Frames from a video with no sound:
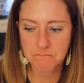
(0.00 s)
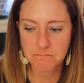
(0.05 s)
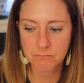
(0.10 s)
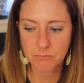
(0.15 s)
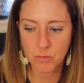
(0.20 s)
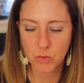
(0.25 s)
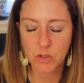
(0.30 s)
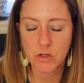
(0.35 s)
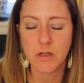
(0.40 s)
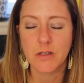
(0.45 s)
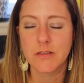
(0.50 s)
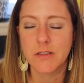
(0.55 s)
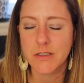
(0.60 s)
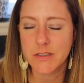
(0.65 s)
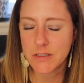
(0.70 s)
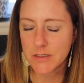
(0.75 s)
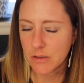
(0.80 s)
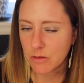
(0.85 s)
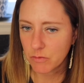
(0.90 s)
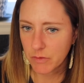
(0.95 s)
more
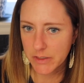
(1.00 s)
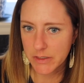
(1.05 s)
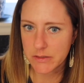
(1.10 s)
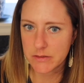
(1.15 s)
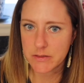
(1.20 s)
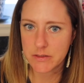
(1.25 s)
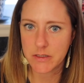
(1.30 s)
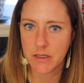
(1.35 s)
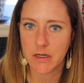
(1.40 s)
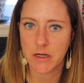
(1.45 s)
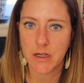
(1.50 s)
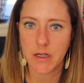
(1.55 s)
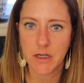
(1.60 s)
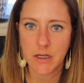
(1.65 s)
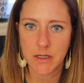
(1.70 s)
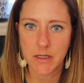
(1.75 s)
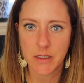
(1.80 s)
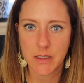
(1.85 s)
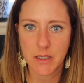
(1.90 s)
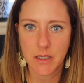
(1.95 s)
holistic ways that
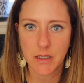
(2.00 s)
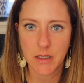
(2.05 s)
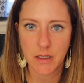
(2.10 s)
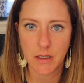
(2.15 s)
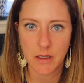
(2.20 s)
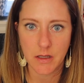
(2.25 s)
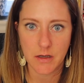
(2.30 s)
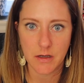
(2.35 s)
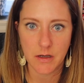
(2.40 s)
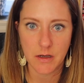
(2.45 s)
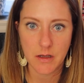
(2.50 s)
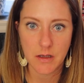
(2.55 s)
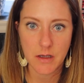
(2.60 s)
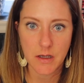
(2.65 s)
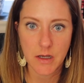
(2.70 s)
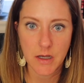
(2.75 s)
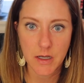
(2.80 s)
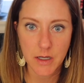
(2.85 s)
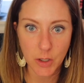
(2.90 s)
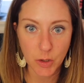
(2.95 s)
I can
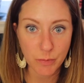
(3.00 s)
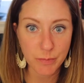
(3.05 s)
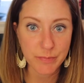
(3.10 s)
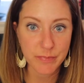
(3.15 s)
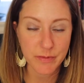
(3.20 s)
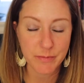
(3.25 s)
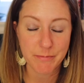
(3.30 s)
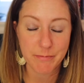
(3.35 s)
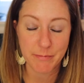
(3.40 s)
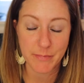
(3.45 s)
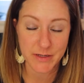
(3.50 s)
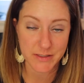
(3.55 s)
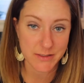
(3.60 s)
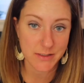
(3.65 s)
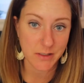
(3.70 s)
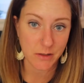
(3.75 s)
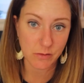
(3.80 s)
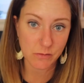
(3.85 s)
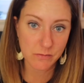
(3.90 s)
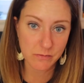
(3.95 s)
help
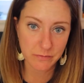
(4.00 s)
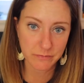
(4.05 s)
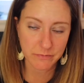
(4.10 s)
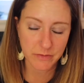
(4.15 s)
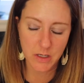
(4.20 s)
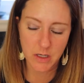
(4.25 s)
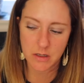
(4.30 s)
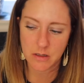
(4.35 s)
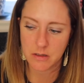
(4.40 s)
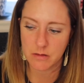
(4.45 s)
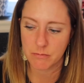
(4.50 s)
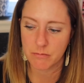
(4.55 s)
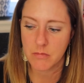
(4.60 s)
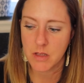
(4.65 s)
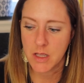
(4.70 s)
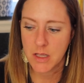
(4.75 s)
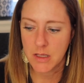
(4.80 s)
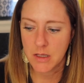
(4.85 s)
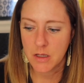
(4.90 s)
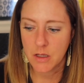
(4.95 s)
myself
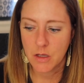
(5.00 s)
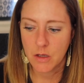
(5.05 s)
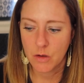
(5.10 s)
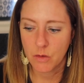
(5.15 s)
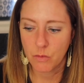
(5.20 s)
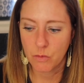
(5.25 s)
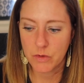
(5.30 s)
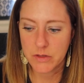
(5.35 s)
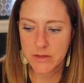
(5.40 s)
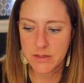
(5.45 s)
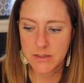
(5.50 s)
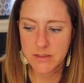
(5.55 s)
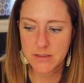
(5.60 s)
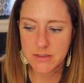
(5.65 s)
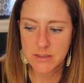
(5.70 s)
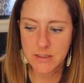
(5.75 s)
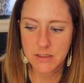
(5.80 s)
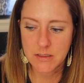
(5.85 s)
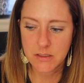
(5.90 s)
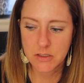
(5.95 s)
with
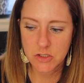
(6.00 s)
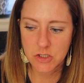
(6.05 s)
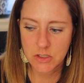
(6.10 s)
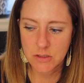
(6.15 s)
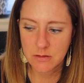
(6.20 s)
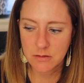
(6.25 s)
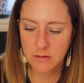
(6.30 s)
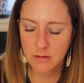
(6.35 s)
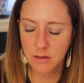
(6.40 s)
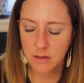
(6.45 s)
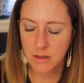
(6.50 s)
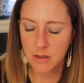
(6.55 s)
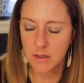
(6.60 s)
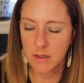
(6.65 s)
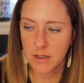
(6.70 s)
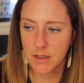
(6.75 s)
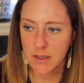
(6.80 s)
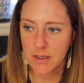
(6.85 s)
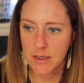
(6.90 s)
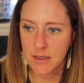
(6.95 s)
this condition.
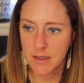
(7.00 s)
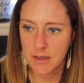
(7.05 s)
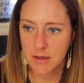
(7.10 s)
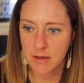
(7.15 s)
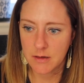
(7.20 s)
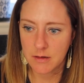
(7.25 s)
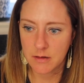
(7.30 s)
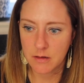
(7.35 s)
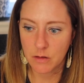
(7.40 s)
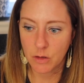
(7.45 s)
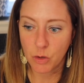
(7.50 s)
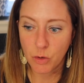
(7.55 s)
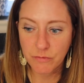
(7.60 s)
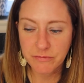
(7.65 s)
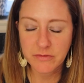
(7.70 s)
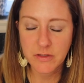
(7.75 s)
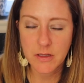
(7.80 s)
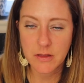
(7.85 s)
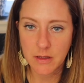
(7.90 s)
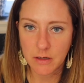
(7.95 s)
And
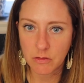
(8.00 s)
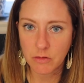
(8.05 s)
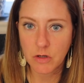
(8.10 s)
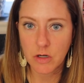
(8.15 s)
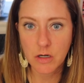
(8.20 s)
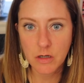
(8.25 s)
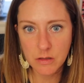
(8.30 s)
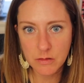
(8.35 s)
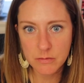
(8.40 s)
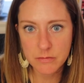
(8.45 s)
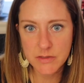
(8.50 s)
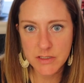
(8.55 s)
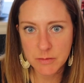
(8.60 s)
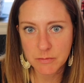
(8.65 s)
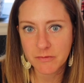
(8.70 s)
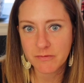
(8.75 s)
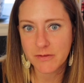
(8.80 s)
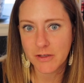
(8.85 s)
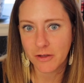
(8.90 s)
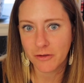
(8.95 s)
hopefully that'll curb
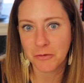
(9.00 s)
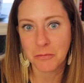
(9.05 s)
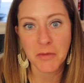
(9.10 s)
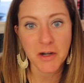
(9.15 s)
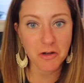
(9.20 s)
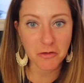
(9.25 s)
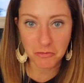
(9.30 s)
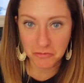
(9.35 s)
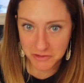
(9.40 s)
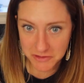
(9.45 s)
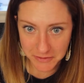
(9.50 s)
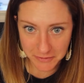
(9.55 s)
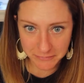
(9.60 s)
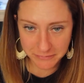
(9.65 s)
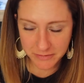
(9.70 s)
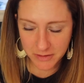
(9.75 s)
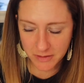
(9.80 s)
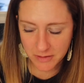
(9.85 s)
some of the other medical stuff